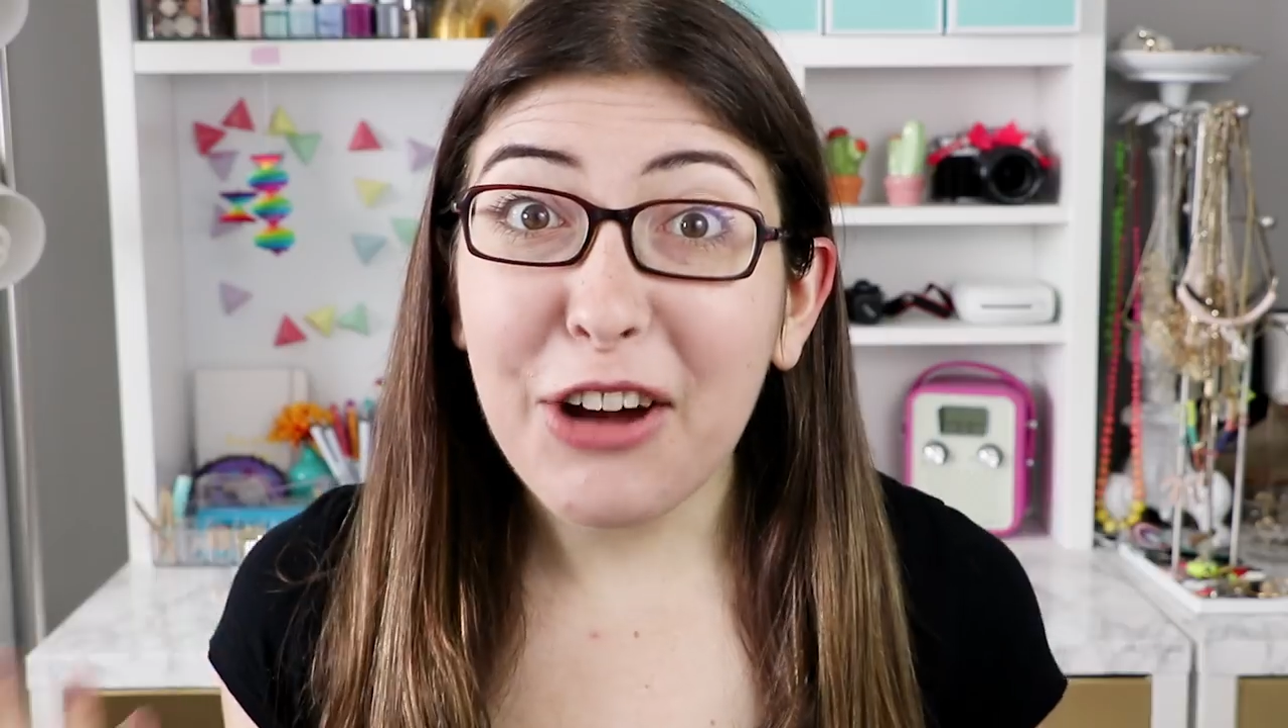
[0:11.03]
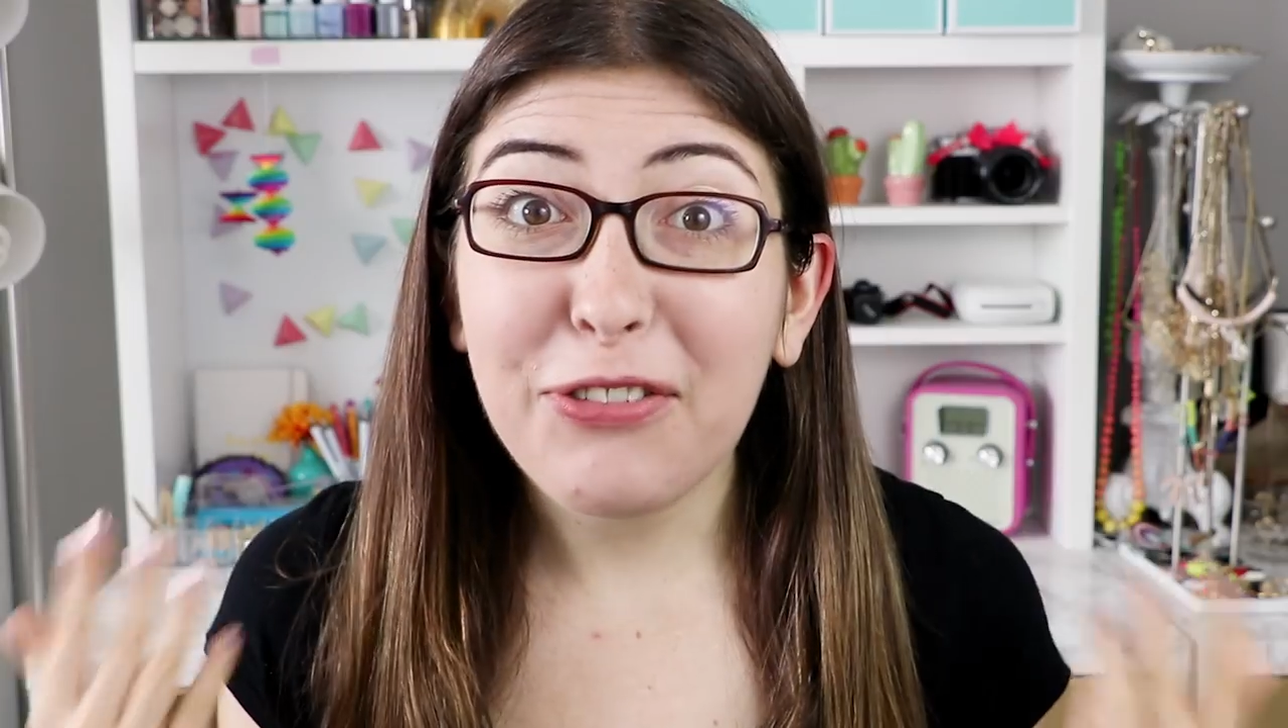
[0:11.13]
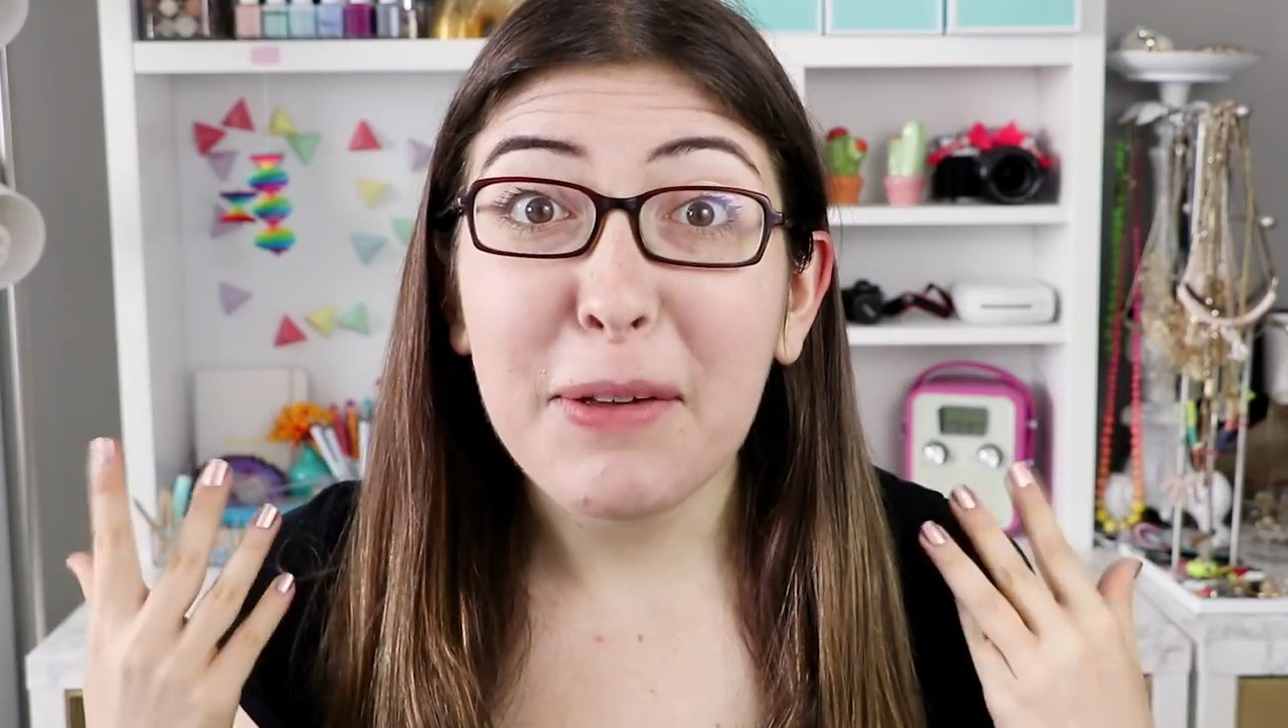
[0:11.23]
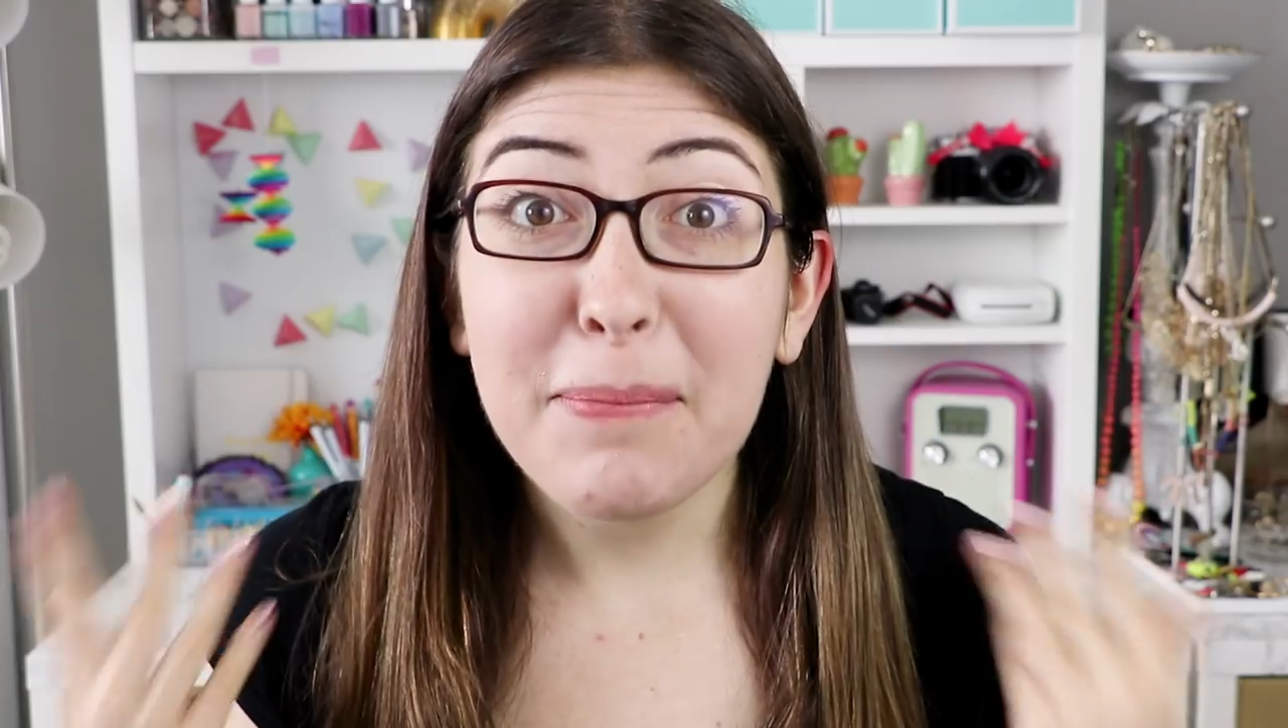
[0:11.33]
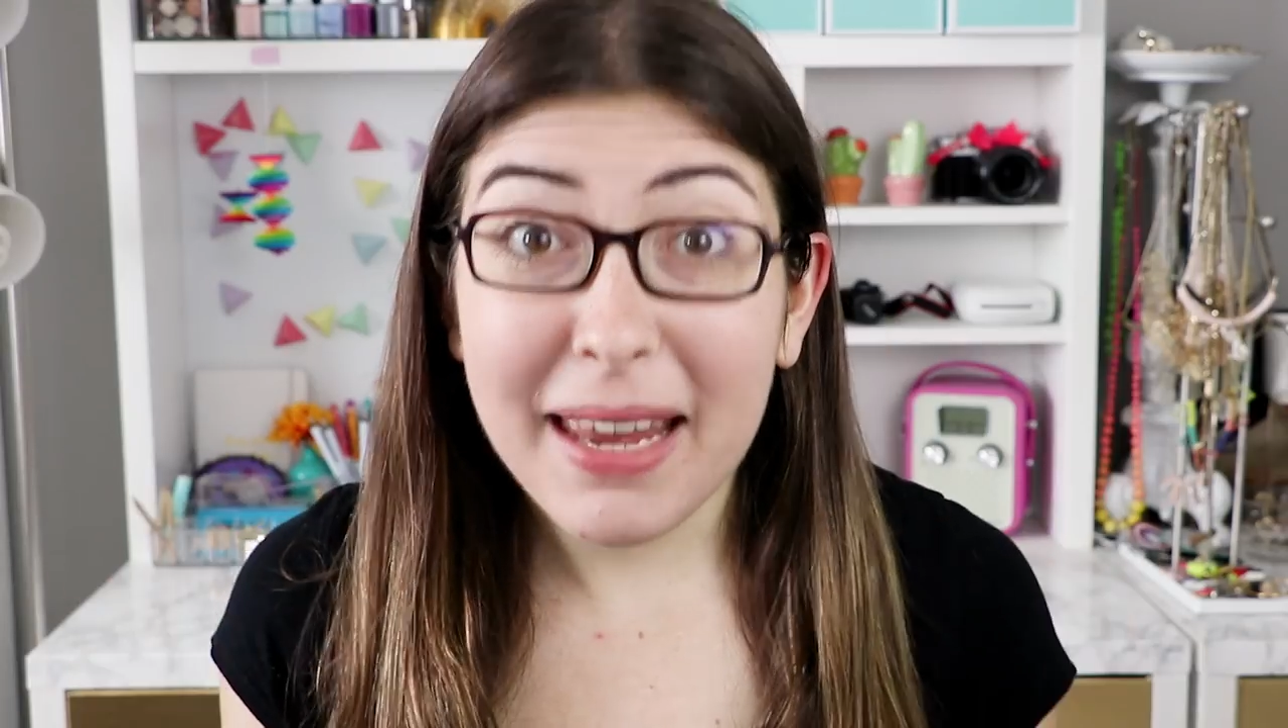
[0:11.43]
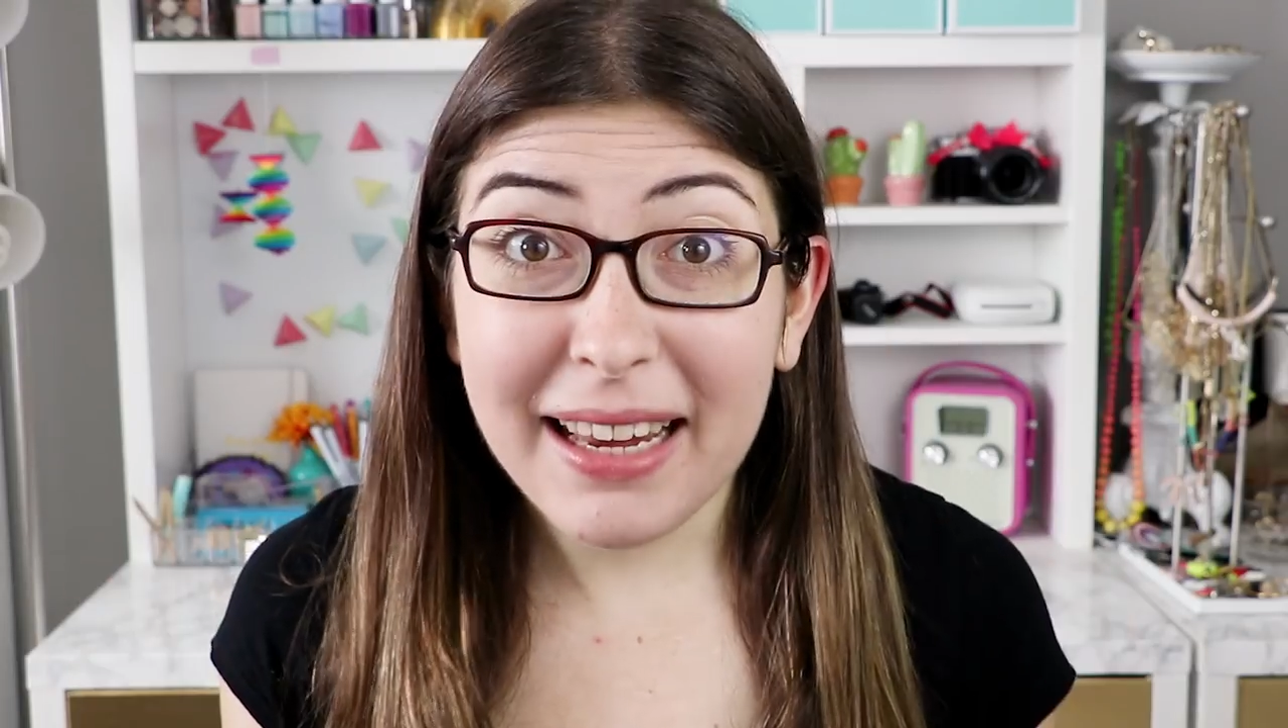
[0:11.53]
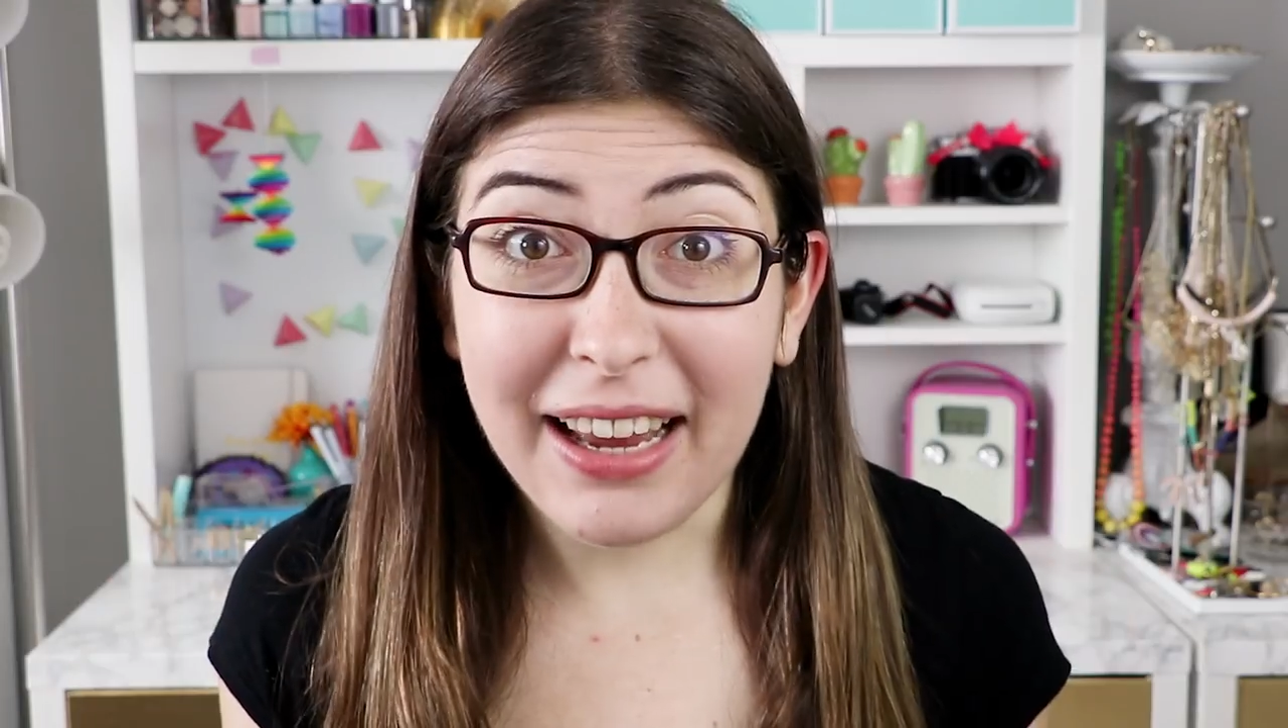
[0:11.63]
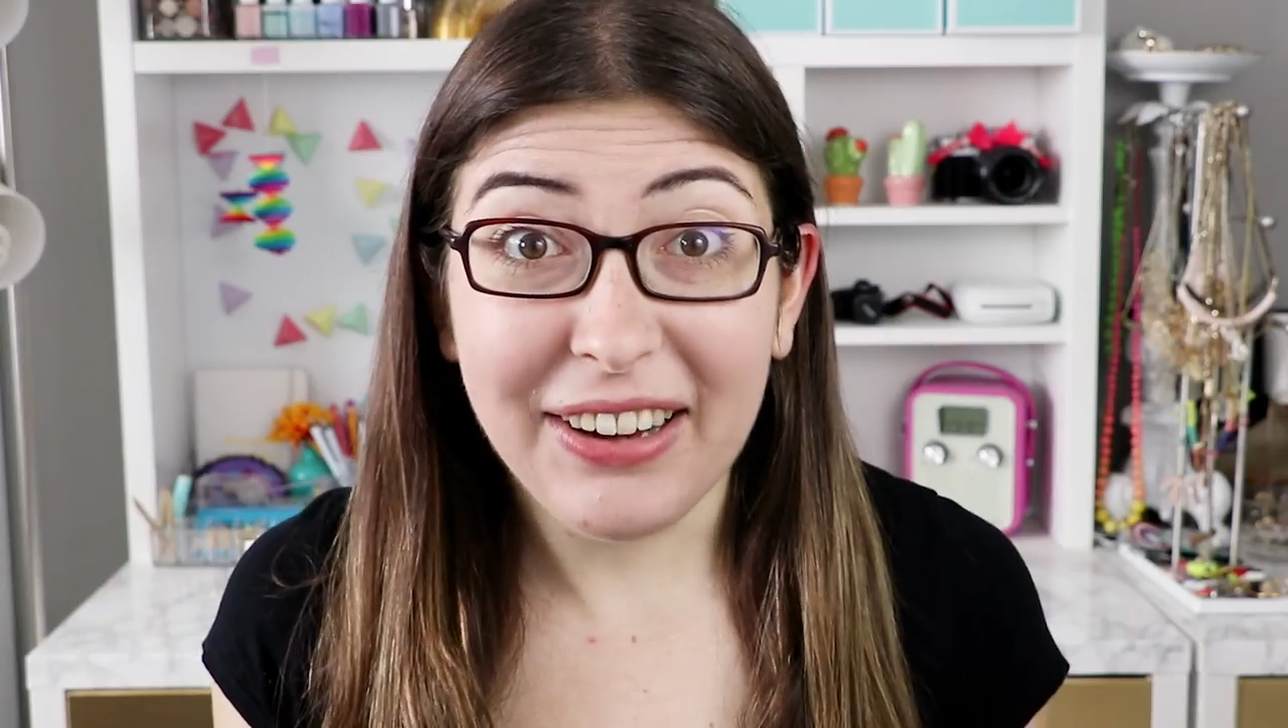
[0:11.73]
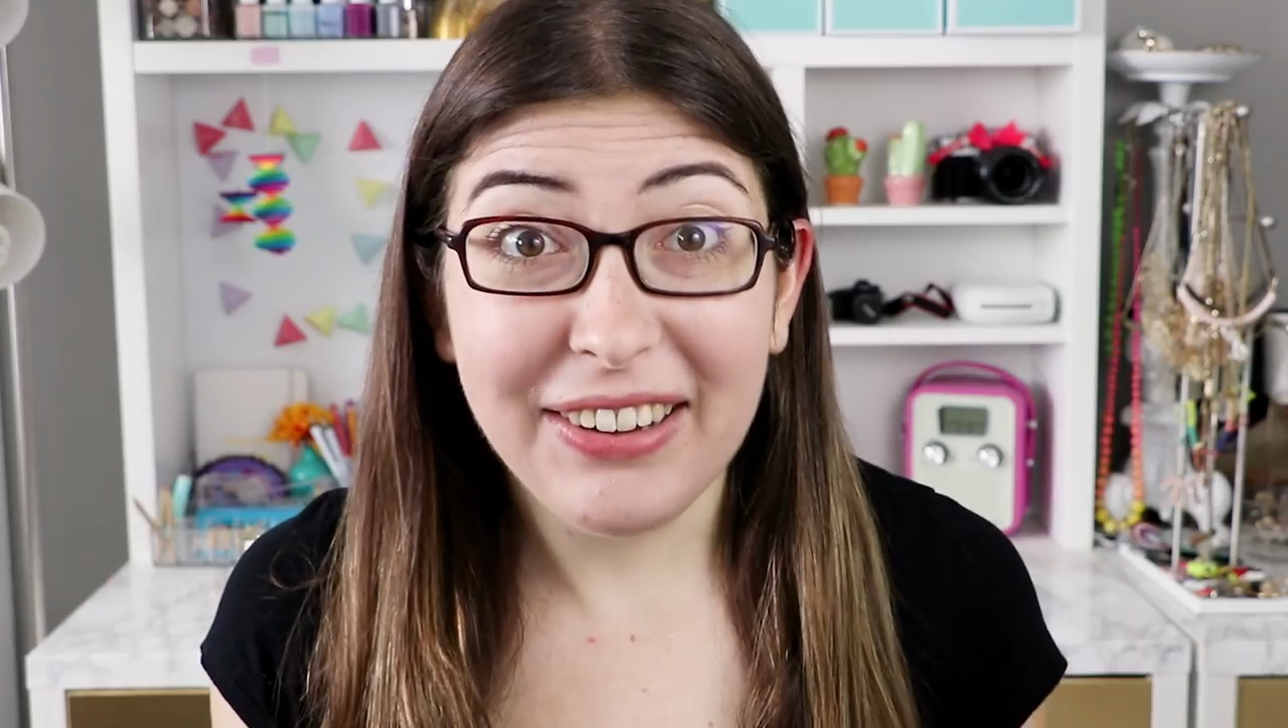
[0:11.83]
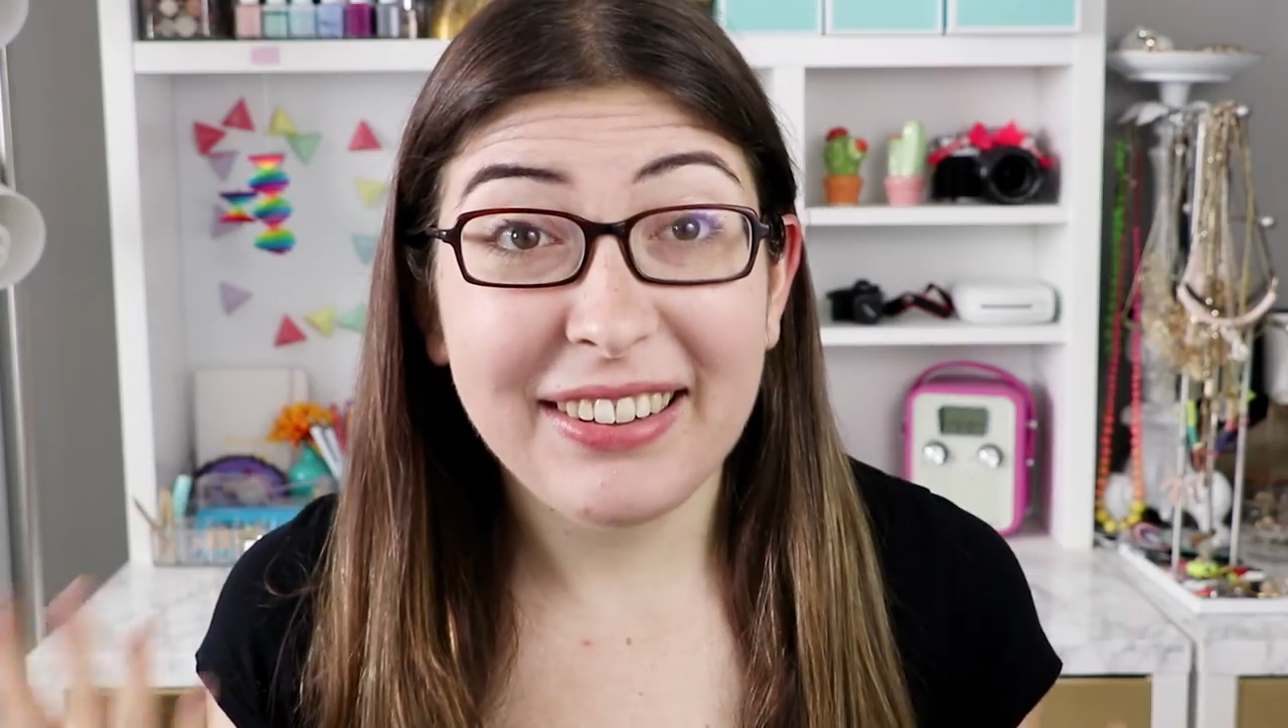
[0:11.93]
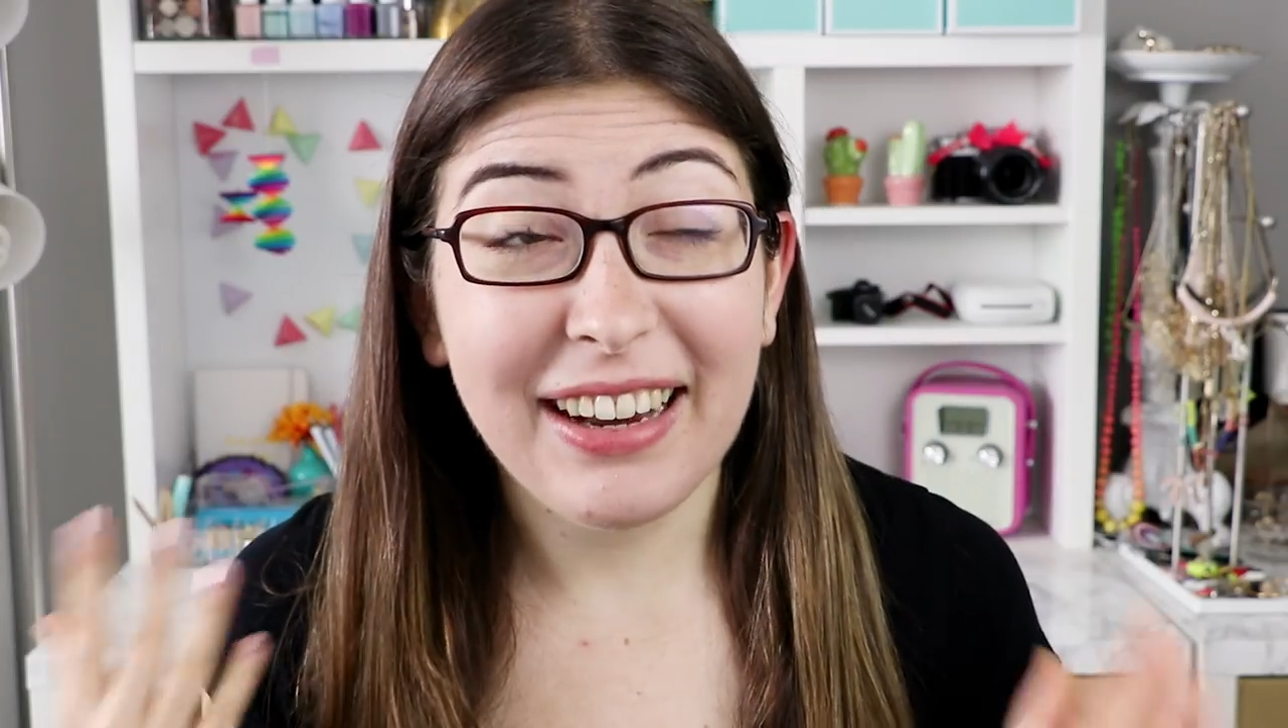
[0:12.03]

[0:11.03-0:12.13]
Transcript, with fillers: flamingos